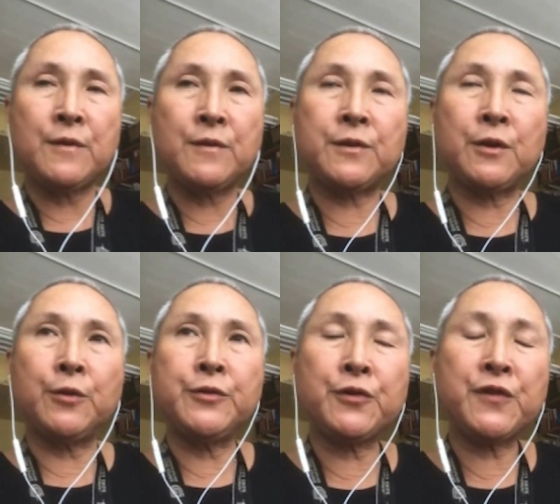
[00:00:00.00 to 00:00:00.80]

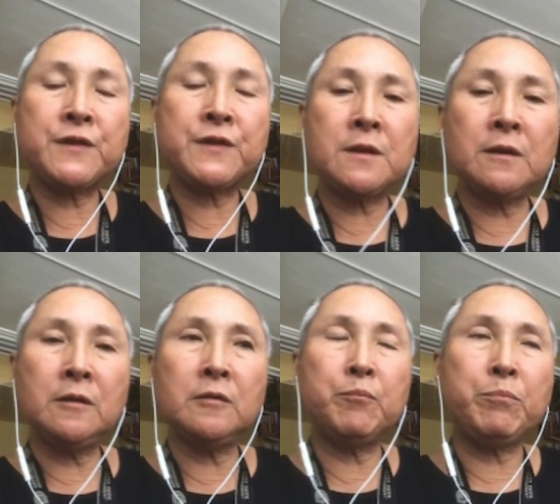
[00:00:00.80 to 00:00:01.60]
So you're
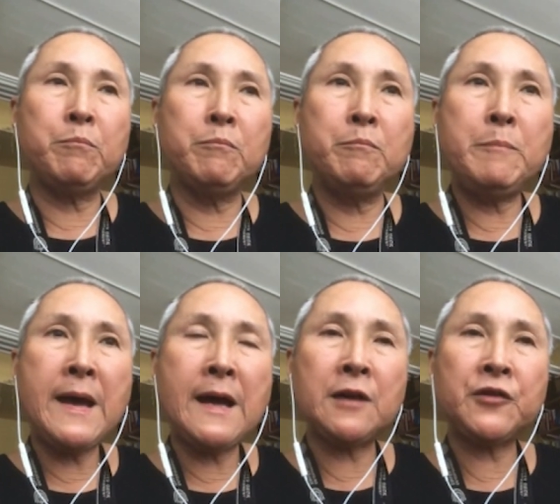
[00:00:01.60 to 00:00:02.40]
still
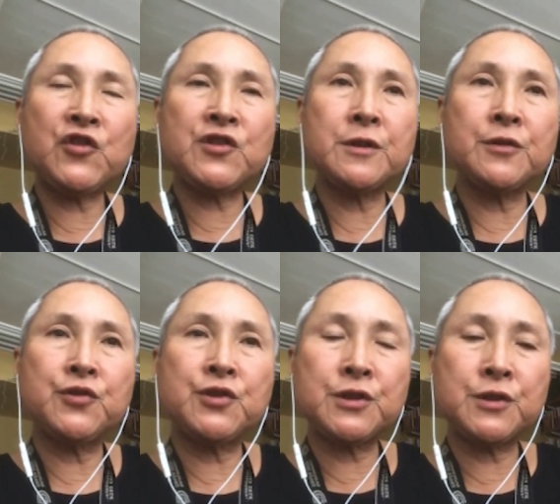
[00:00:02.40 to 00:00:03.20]
matched
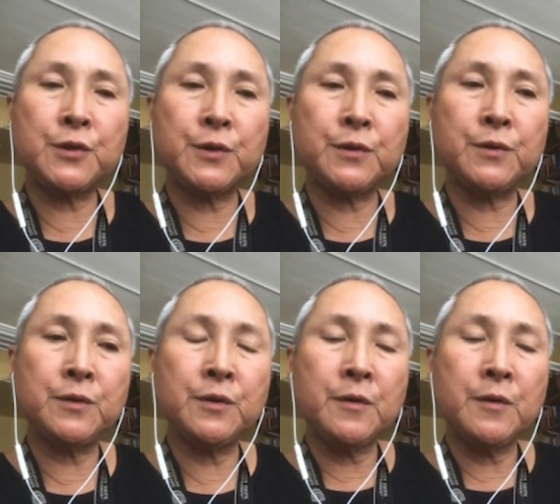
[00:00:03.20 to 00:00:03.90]
to